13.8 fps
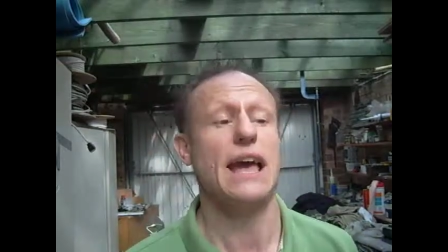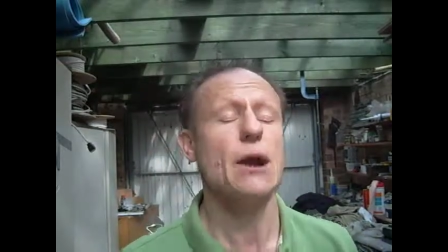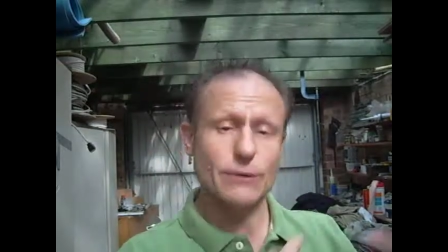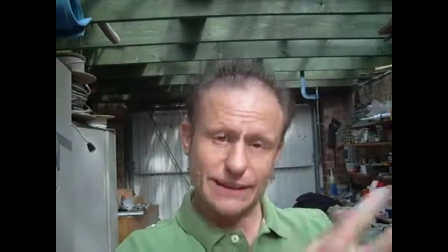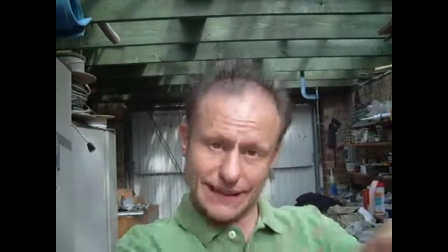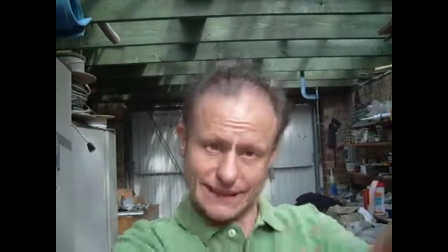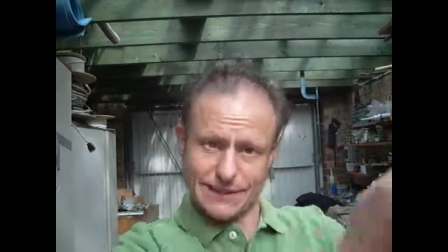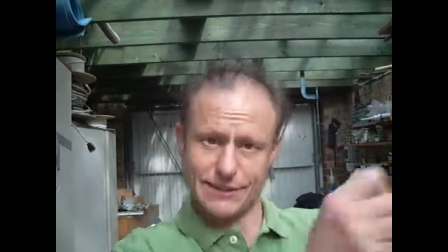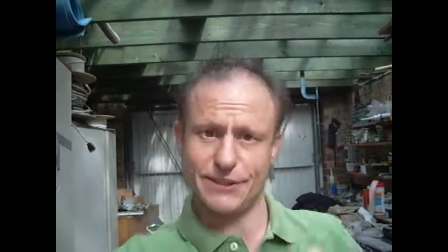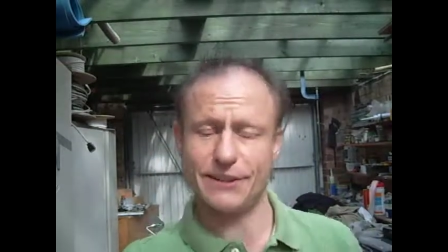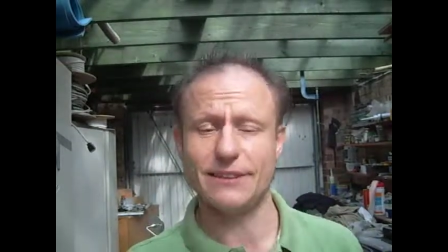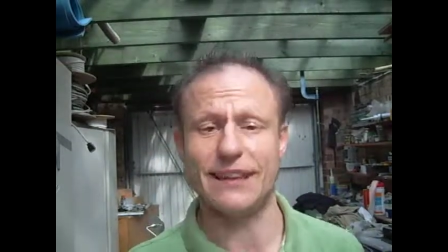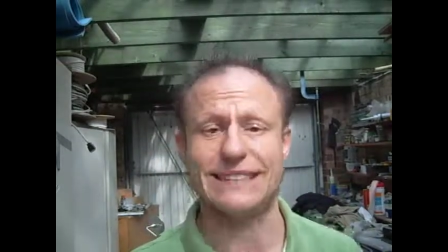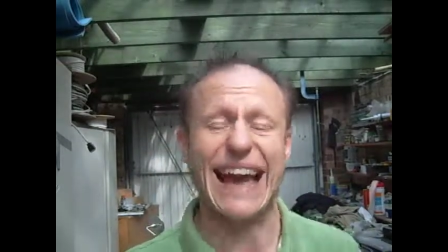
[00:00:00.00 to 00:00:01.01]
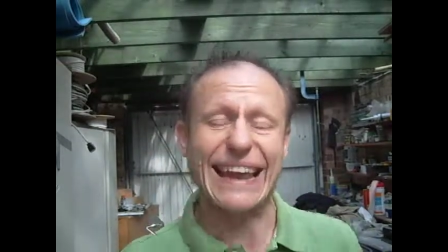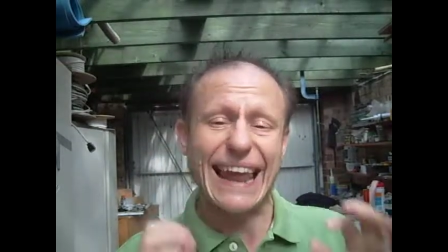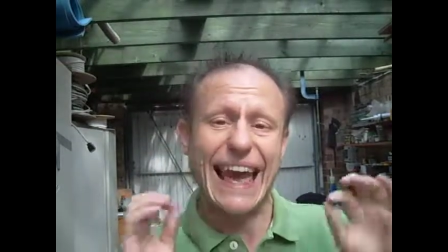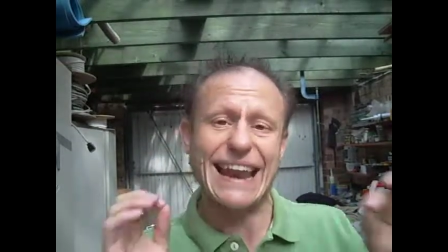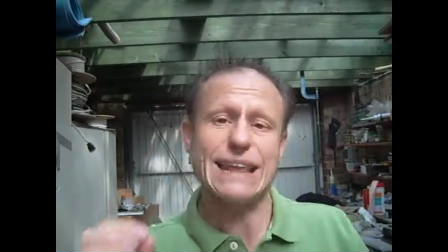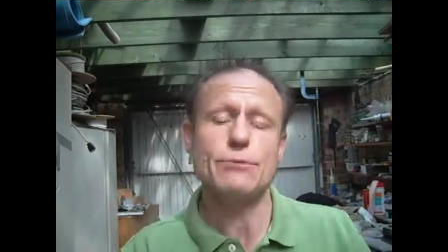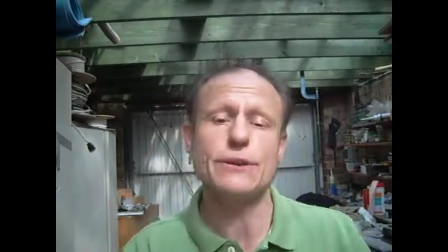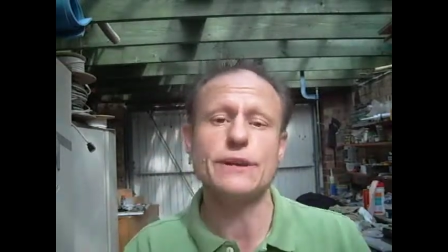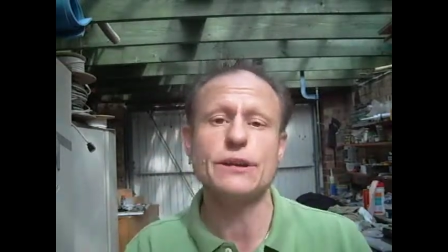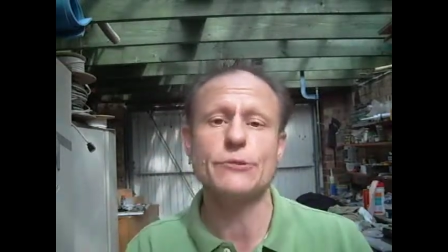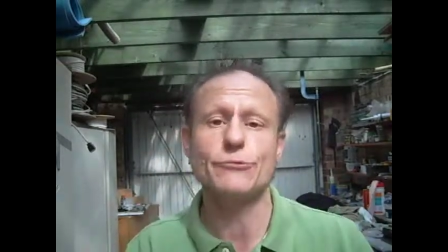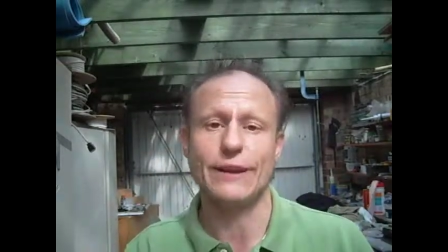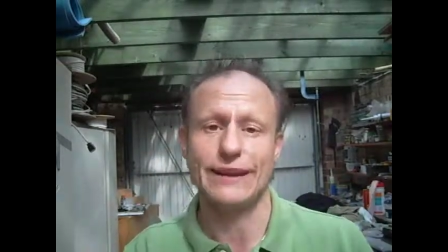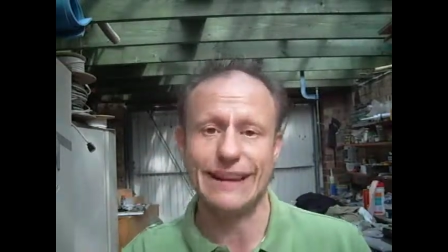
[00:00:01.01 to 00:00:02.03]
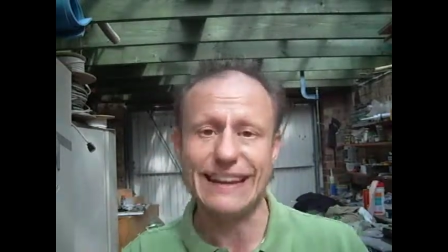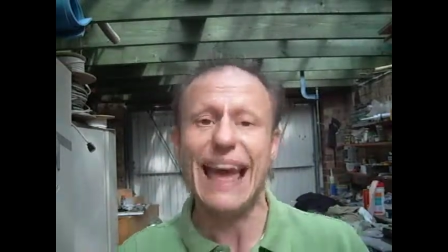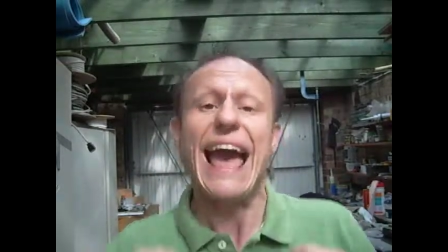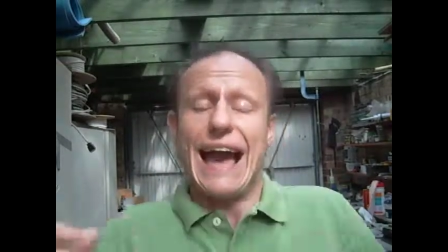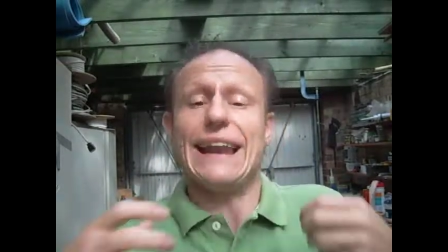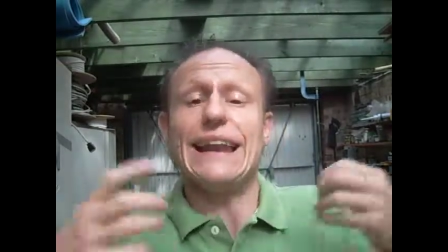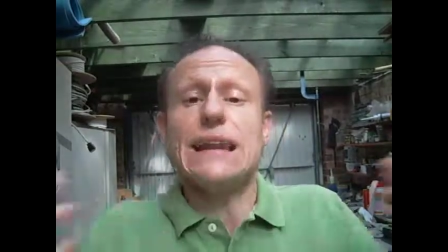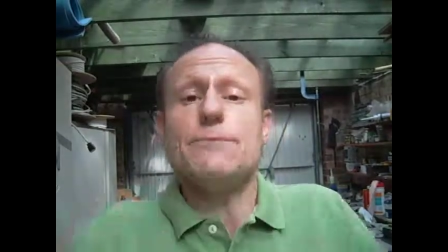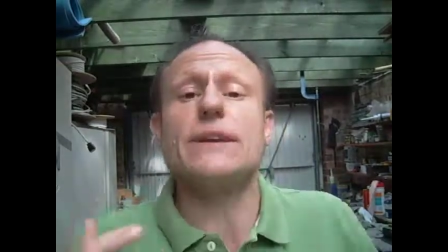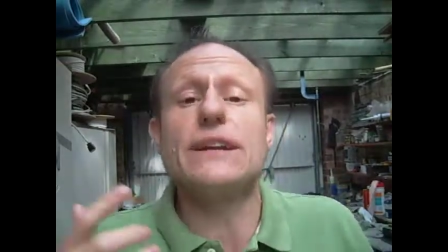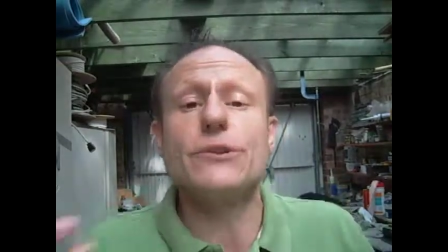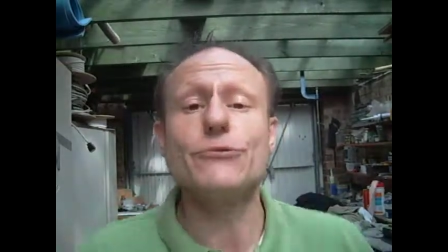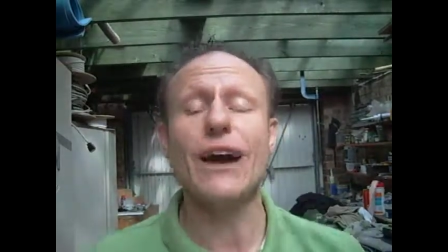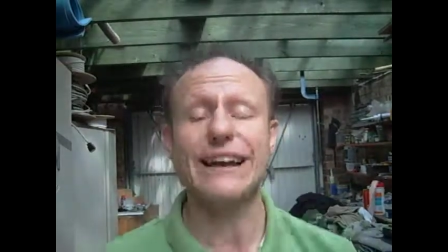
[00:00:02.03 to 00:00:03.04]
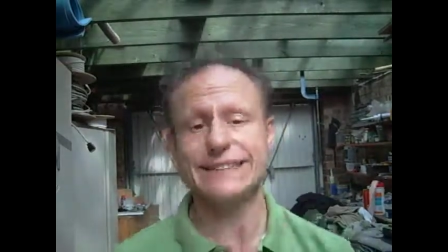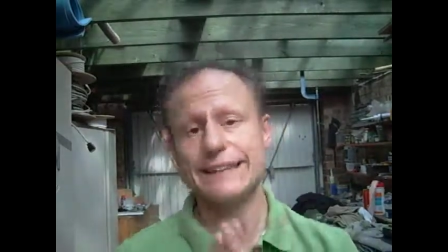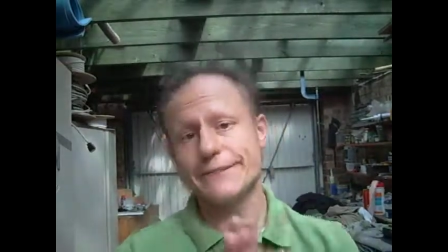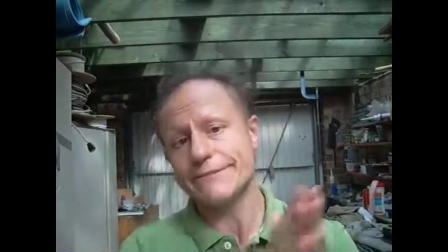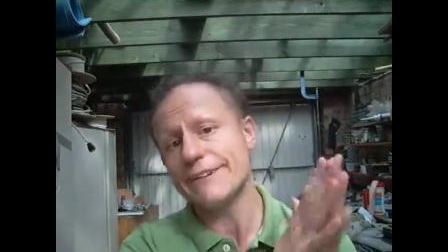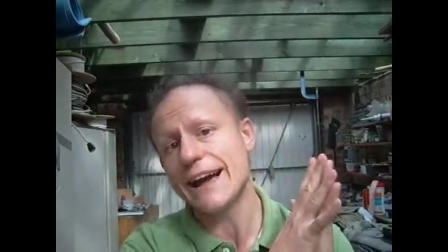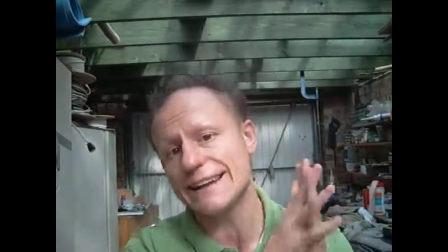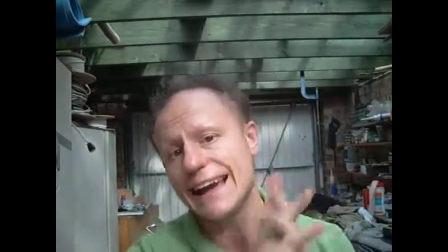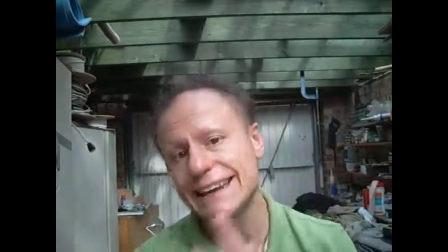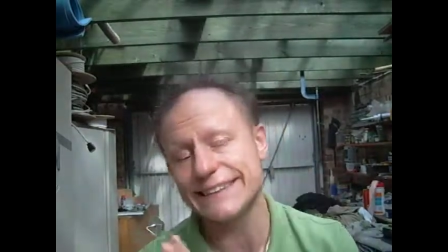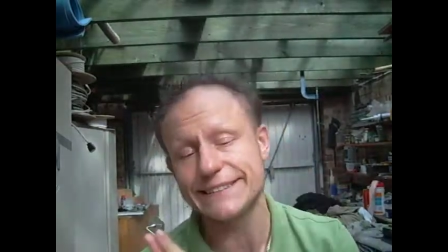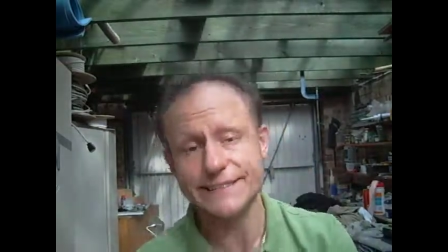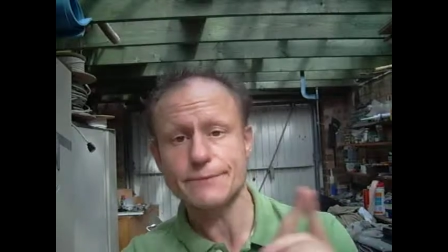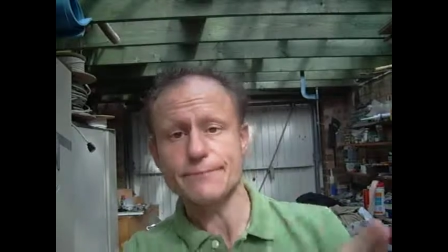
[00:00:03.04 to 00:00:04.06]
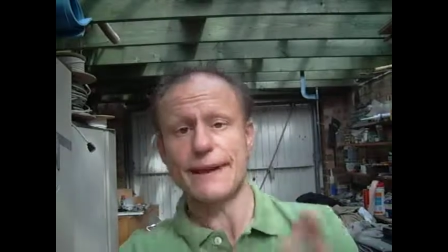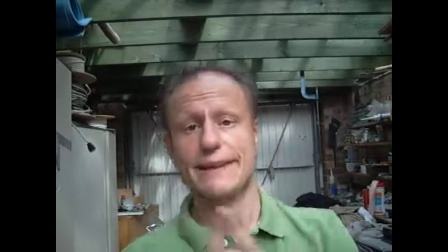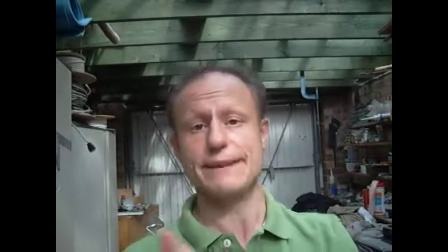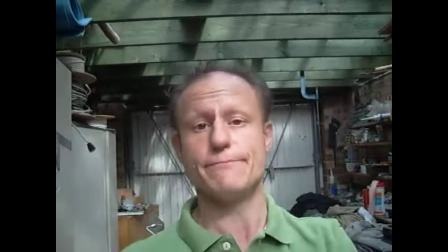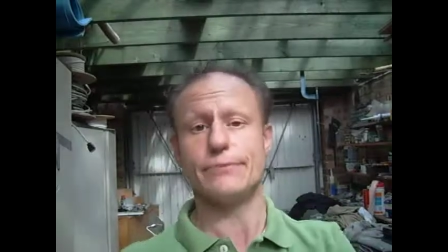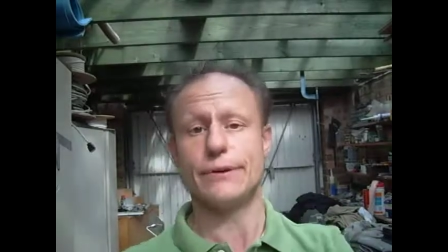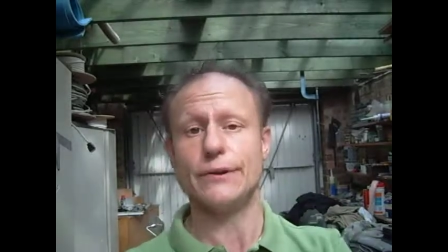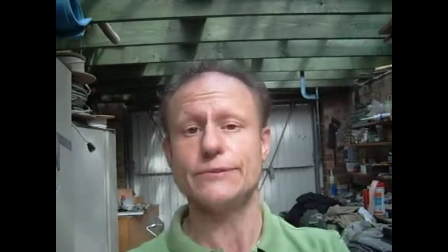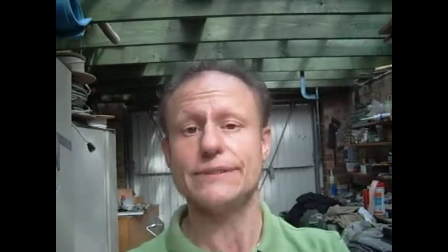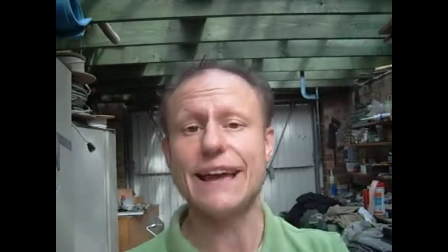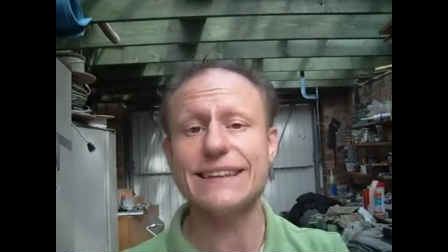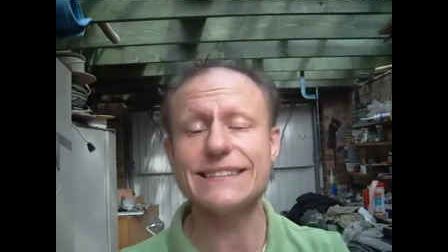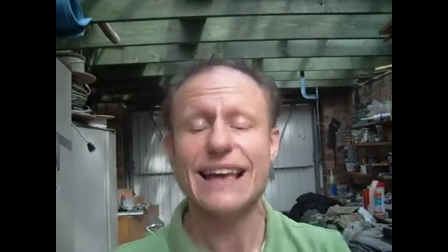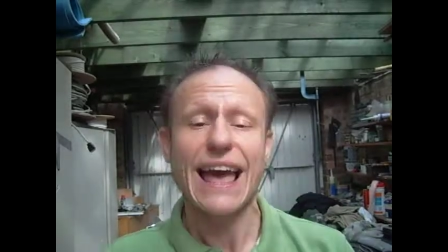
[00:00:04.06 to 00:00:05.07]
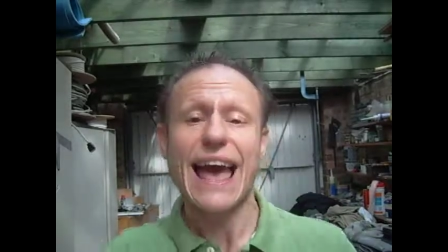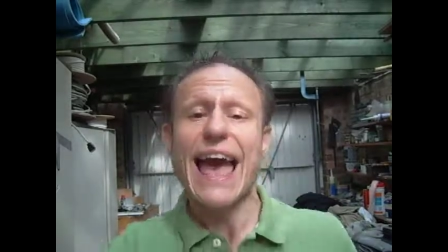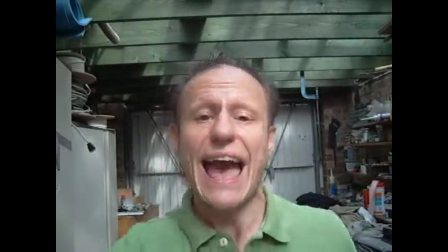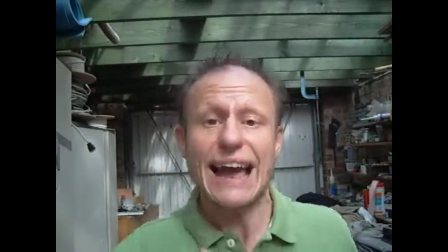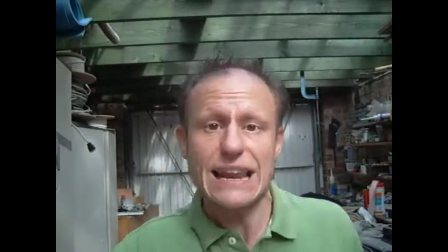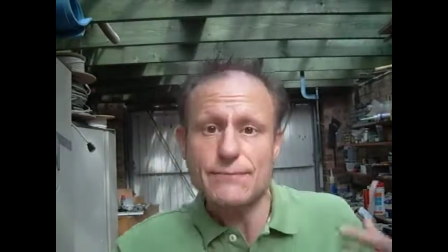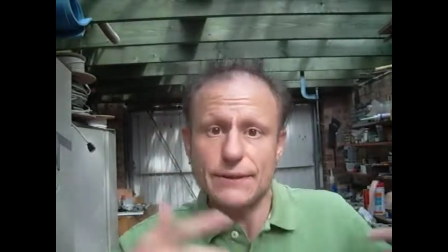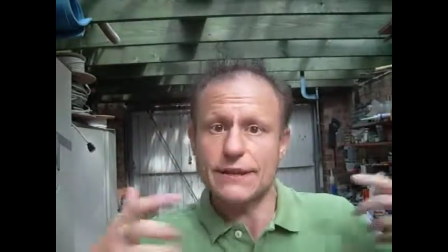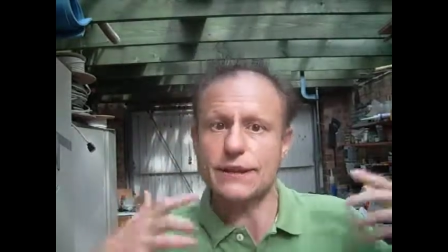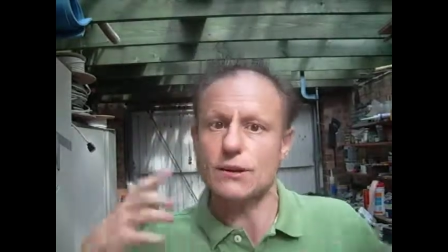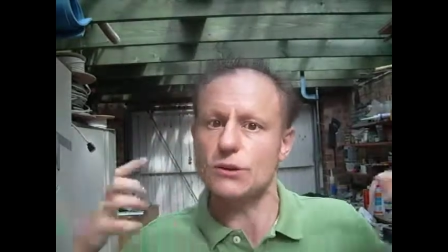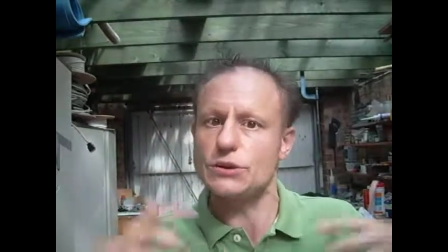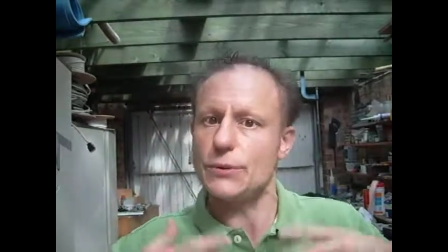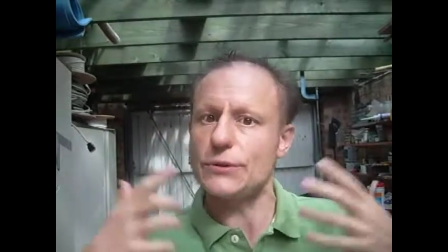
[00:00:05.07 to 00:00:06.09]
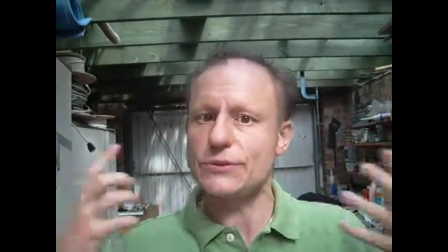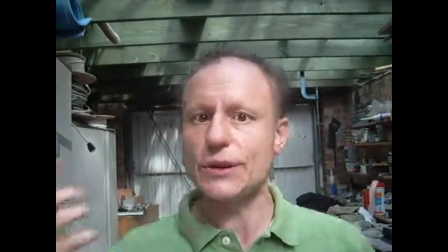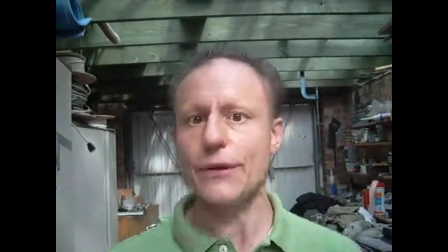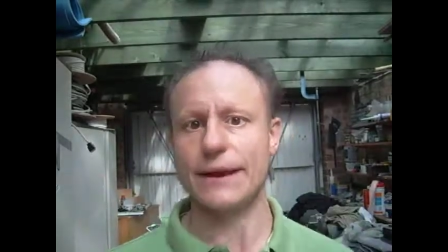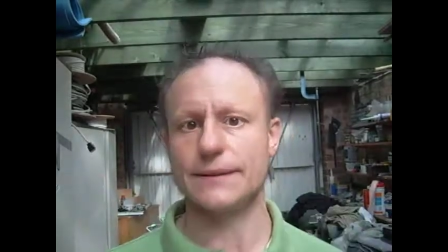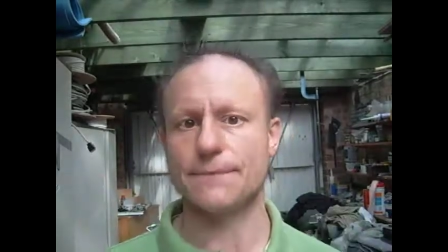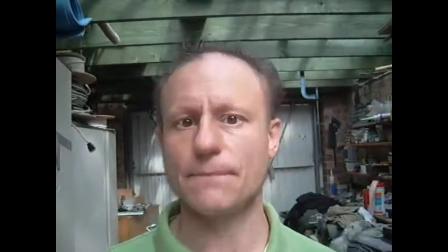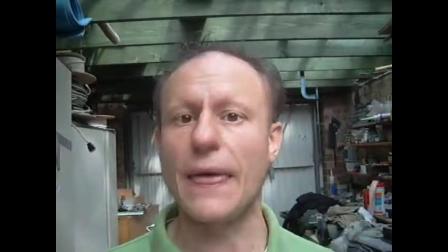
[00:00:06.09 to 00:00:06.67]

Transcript: We take decisions on list and anybody can read it and anybody can write. And in fact, our decision making process, anybody can contribute to it.